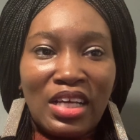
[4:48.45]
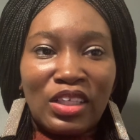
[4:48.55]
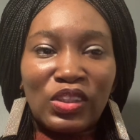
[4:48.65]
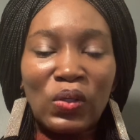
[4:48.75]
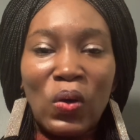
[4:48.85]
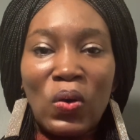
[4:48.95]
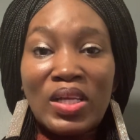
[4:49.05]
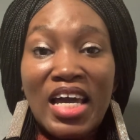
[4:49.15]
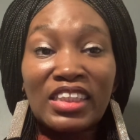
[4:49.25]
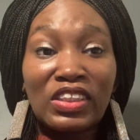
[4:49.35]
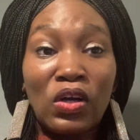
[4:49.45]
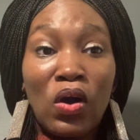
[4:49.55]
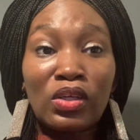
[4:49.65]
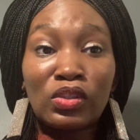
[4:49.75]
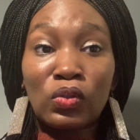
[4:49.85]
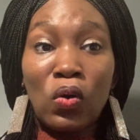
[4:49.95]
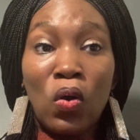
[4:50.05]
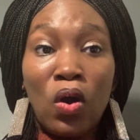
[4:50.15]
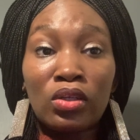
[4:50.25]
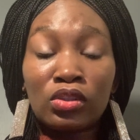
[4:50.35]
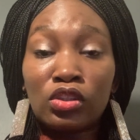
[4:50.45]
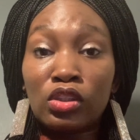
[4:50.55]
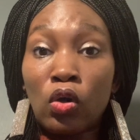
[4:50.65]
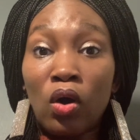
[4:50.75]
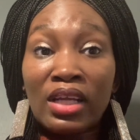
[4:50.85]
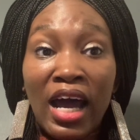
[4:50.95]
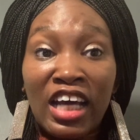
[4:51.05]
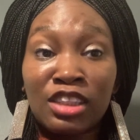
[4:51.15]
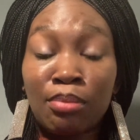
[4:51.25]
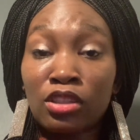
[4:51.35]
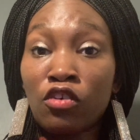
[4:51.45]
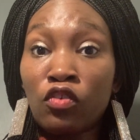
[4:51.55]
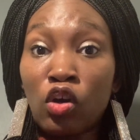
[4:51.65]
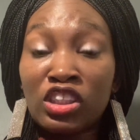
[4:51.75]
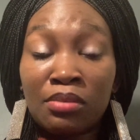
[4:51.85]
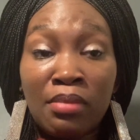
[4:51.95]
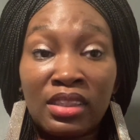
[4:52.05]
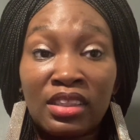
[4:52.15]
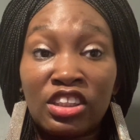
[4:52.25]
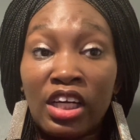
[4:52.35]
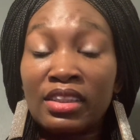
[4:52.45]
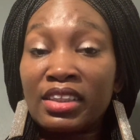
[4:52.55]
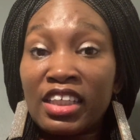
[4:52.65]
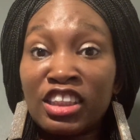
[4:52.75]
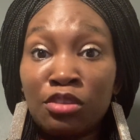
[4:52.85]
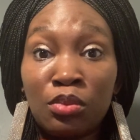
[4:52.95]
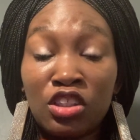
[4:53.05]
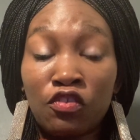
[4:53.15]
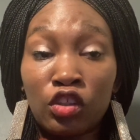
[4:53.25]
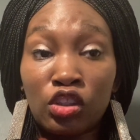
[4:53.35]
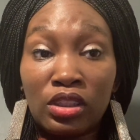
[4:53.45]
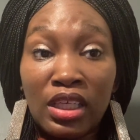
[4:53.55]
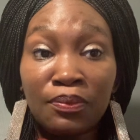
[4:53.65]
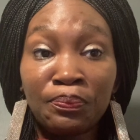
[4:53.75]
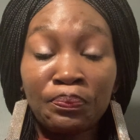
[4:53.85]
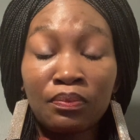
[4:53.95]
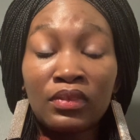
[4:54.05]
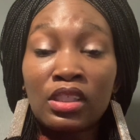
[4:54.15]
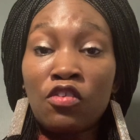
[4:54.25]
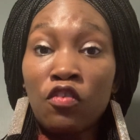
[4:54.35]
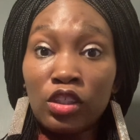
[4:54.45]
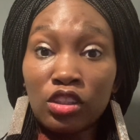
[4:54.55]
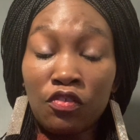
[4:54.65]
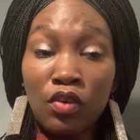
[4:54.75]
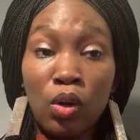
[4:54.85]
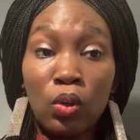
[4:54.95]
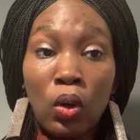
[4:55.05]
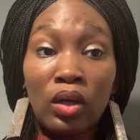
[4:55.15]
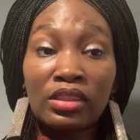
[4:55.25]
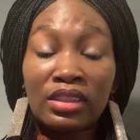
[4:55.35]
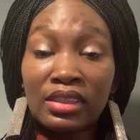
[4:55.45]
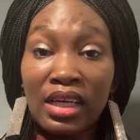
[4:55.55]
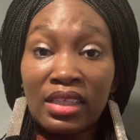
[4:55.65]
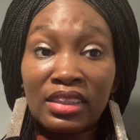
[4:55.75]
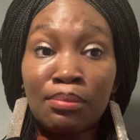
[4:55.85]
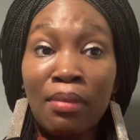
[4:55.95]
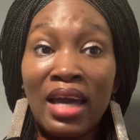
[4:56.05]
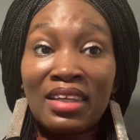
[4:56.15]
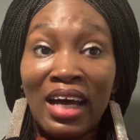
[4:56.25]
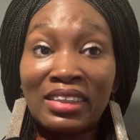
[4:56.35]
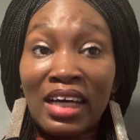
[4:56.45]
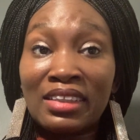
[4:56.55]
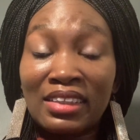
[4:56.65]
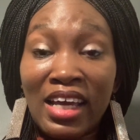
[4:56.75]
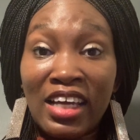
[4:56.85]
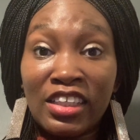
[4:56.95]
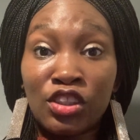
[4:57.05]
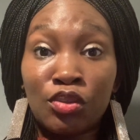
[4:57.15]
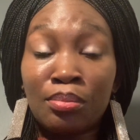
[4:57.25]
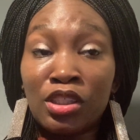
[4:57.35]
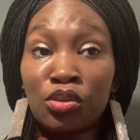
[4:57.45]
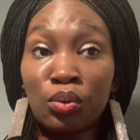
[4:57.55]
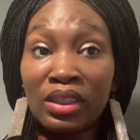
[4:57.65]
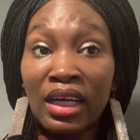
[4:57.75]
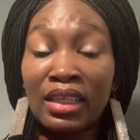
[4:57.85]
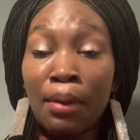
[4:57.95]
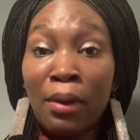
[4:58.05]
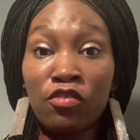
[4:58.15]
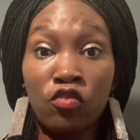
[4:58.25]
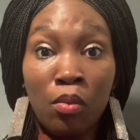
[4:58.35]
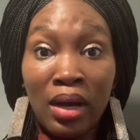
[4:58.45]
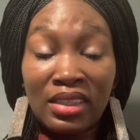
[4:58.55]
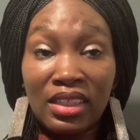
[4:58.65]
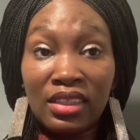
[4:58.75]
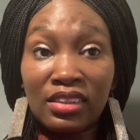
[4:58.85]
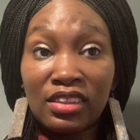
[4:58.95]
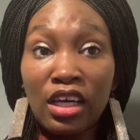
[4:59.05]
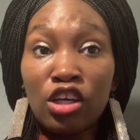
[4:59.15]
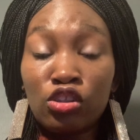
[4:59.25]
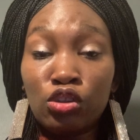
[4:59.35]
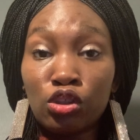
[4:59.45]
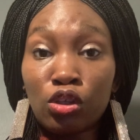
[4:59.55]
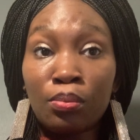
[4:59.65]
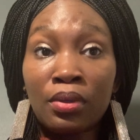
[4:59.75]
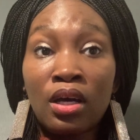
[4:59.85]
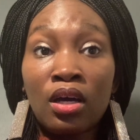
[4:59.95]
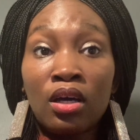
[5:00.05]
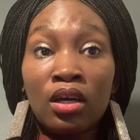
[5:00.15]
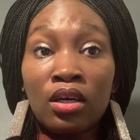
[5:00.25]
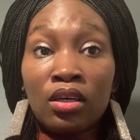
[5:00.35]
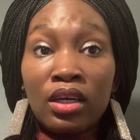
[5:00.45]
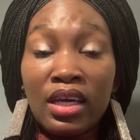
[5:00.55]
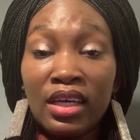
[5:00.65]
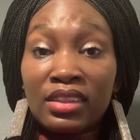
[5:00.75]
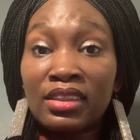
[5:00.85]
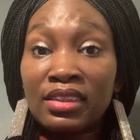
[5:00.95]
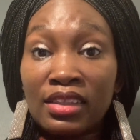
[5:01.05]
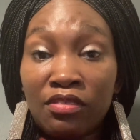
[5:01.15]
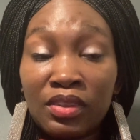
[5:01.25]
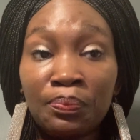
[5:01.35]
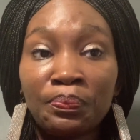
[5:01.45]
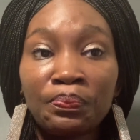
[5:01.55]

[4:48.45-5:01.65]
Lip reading: So let us go on to the other aspect of God's message and testimony for today. First of all, God says, my latter days will be greater than my former days. Job 8:7.